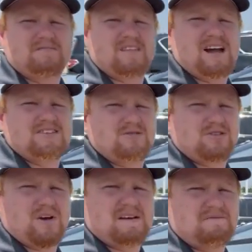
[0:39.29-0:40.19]

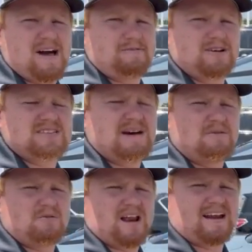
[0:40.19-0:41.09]

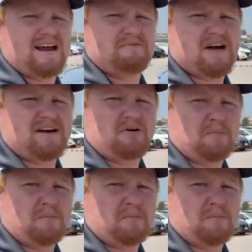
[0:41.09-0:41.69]
903-517-1895.